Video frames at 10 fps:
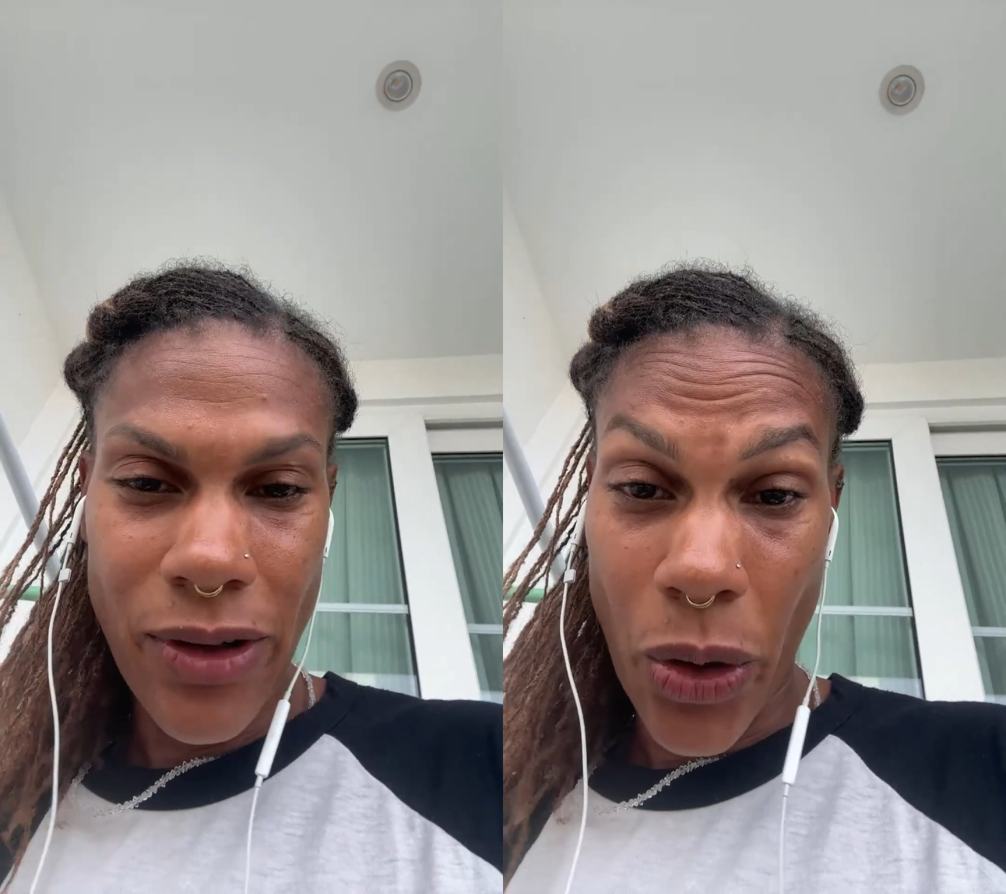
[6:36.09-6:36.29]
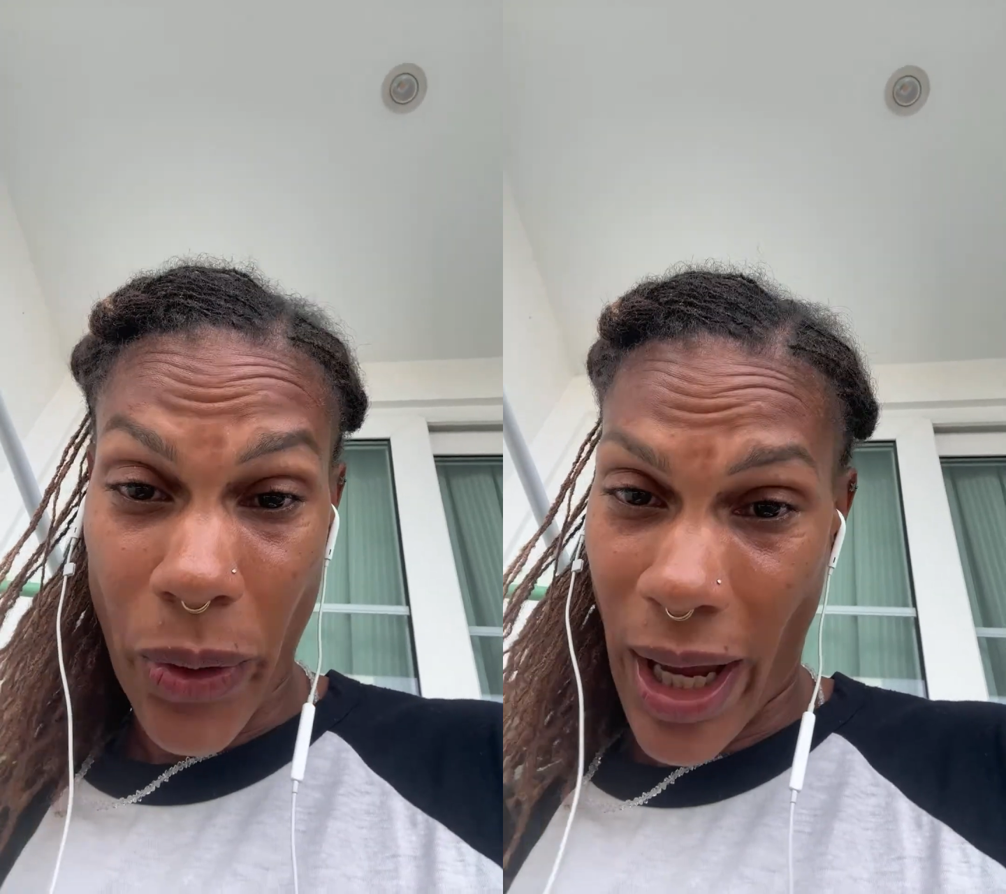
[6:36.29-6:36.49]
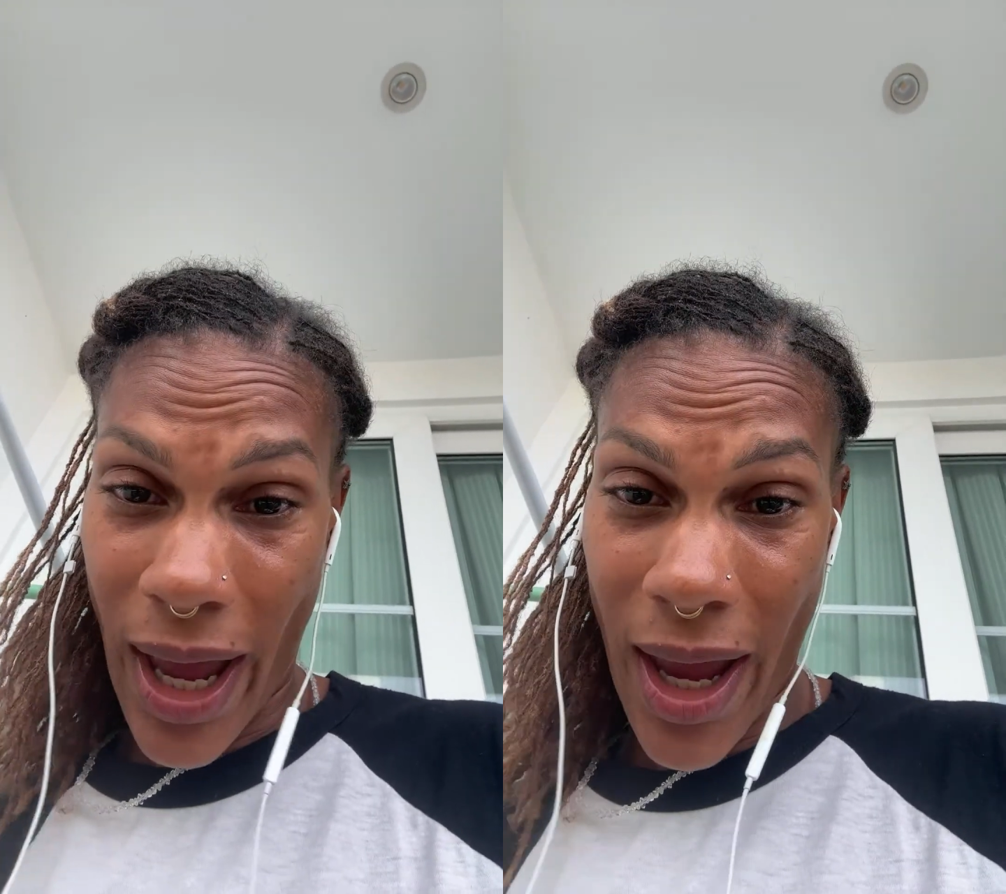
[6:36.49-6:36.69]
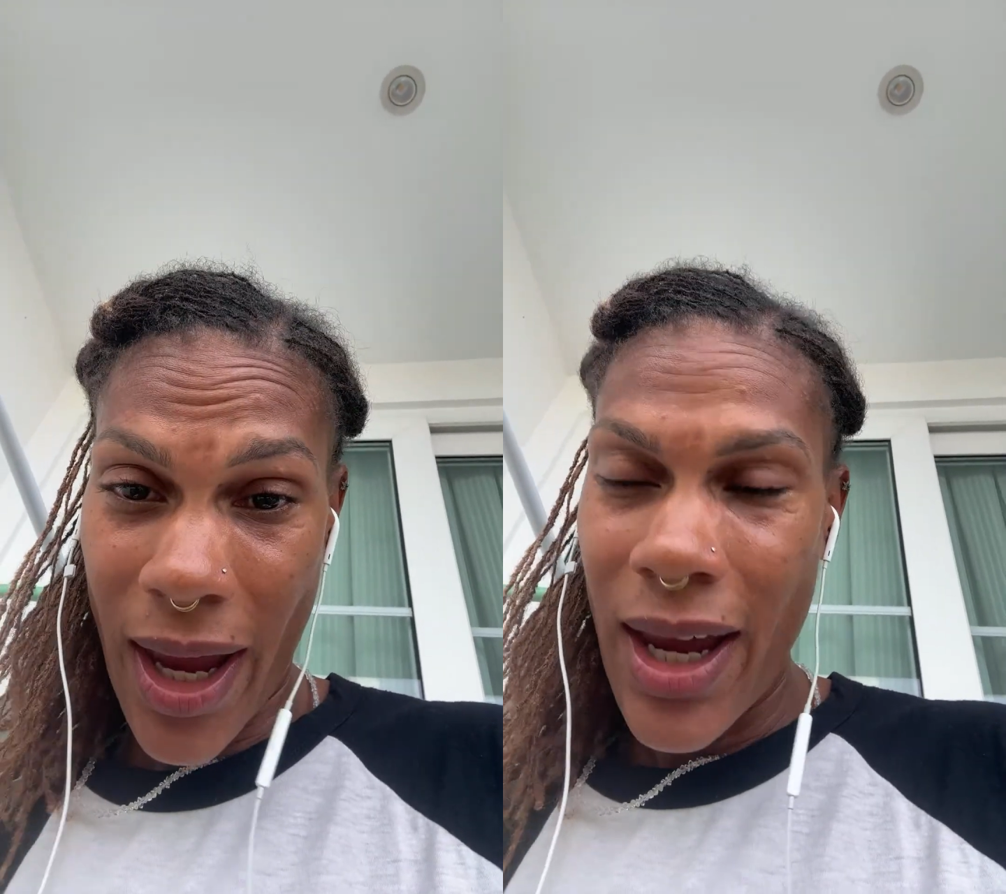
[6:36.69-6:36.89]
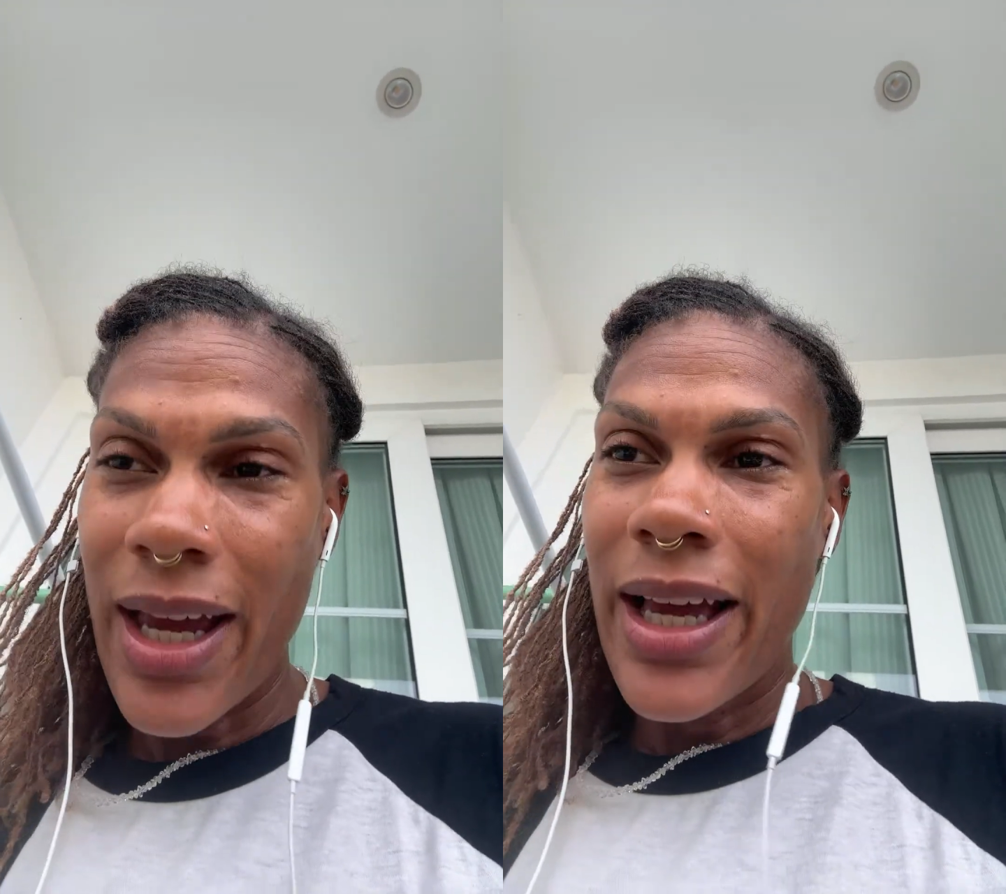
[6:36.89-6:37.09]

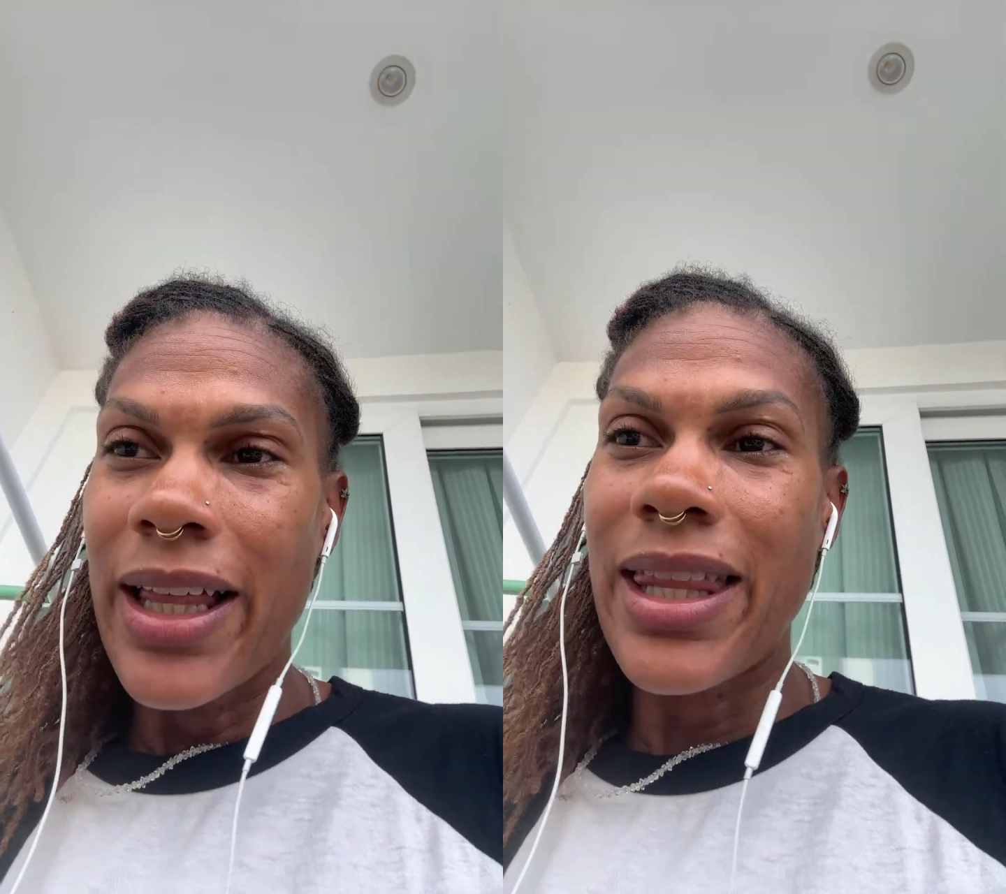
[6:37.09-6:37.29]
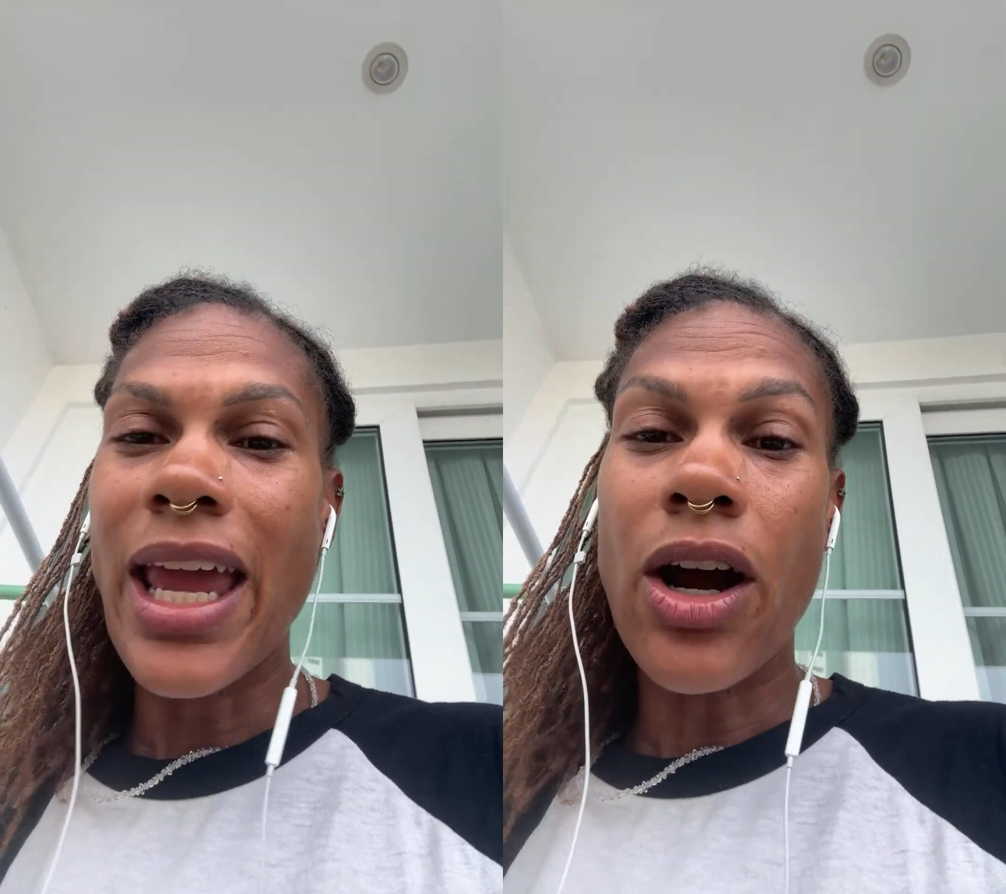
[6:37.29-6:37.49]
Okay, they